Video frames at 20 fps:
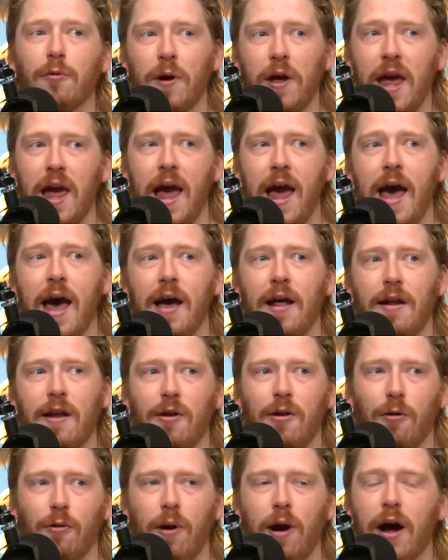we had a
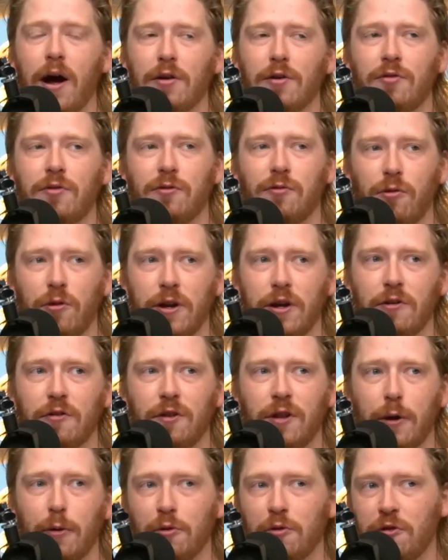garage fridge
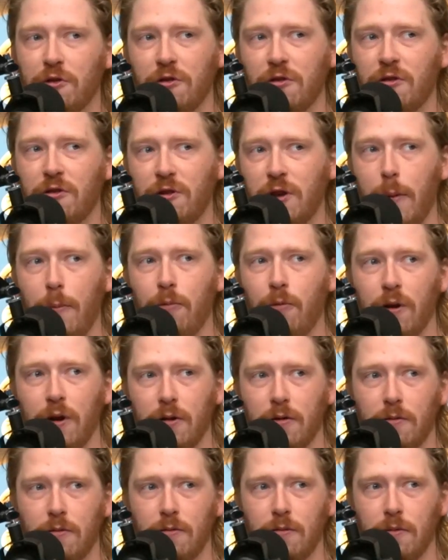that was just separate
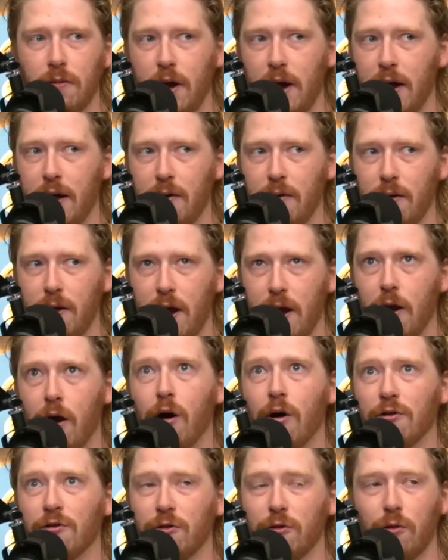and
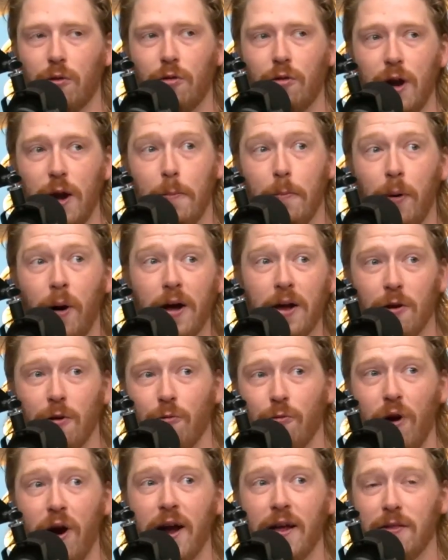also cream. But you're
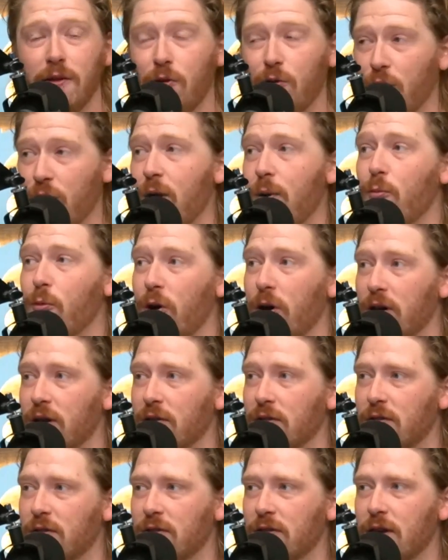right, the cream
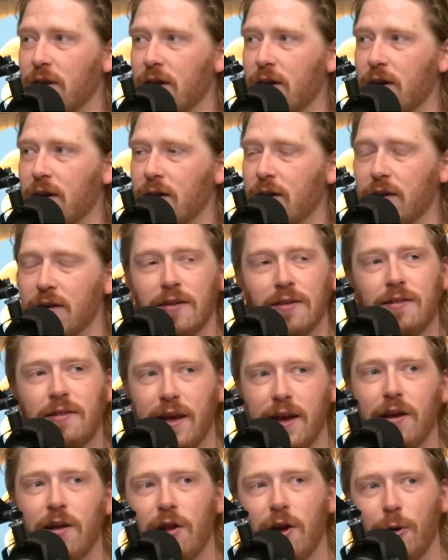ones
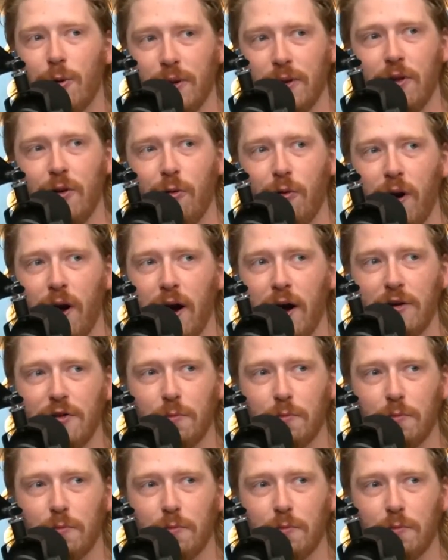did go in the garage